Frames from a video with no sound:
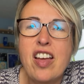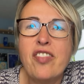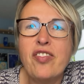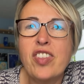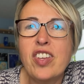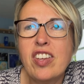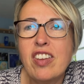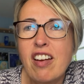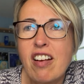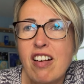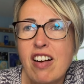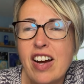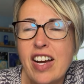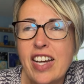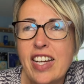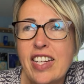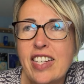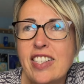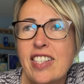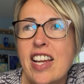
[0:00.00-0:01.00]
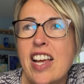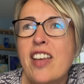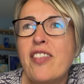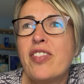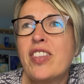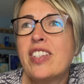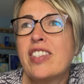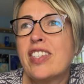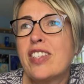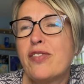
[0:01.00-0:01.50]
the guide.
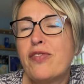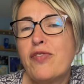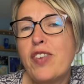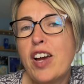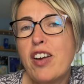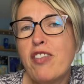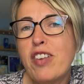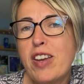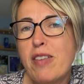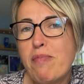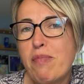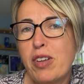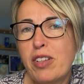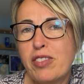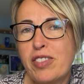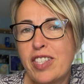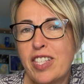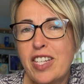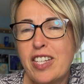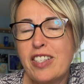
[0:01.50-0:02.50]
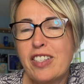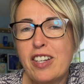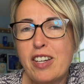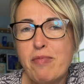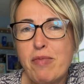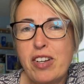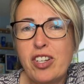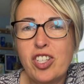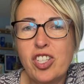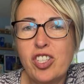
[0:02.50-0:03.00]
This is very
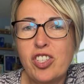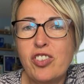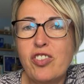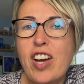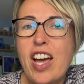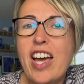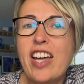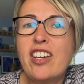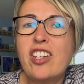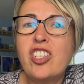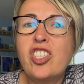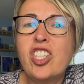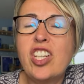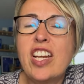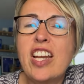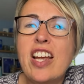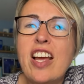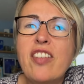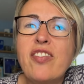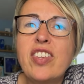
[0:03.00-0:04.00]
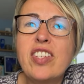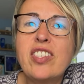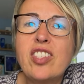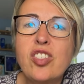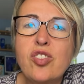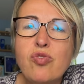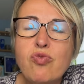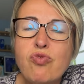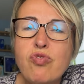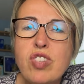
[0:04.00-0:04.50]
multi-dimensional energy. And this
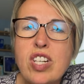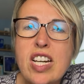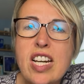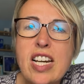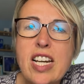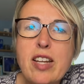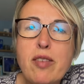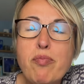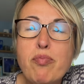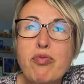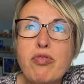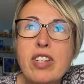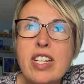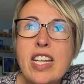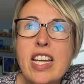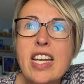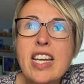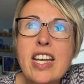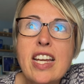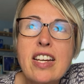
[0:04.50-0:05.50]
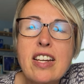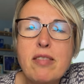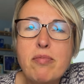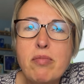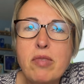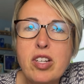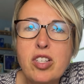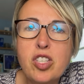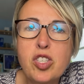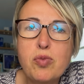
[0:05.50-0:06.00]
is really bringing in a
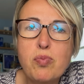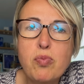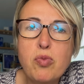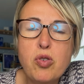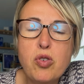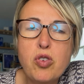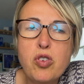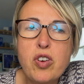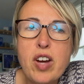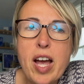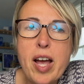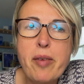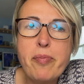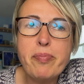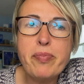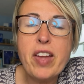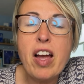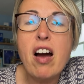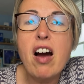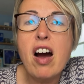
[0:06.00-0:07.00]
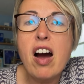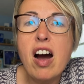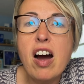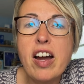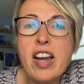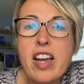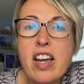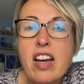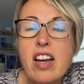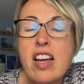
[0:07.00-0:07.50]
much more um,
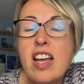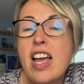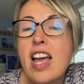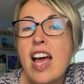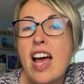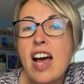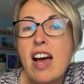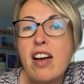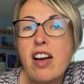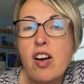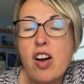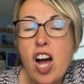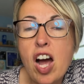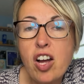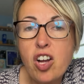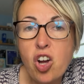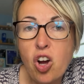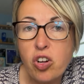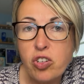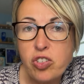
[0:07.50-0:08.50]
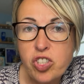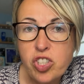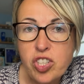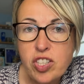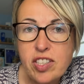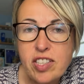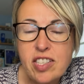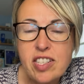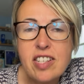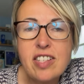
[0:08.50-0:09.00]
higher
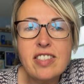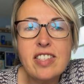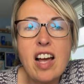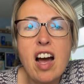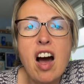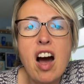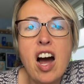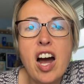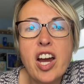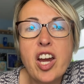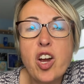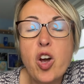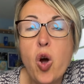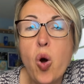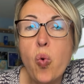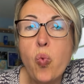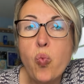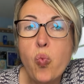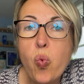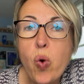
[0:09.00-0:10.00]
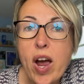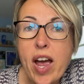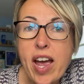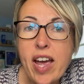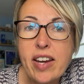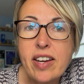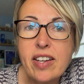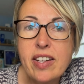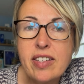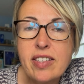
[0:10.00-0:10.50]
consciousness, higher
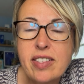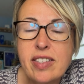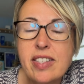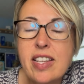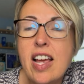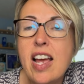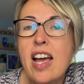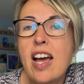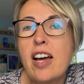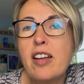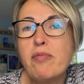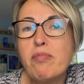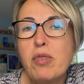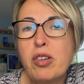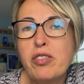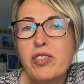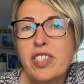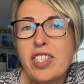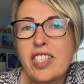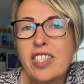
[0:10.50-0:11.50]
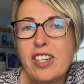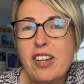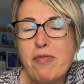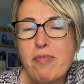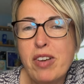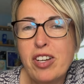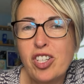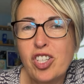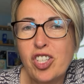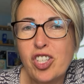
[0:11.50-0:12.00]
awareness and
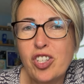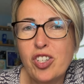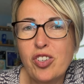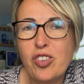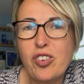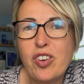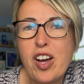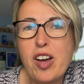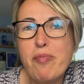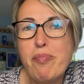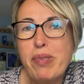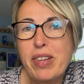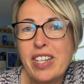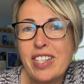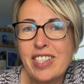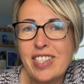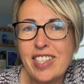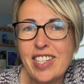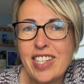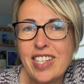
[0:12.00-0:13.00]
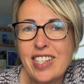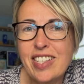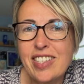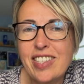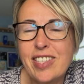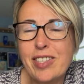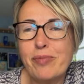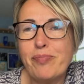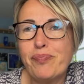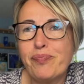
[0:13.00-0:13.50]
multi-dimensional
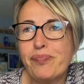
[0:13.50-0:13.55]
abilities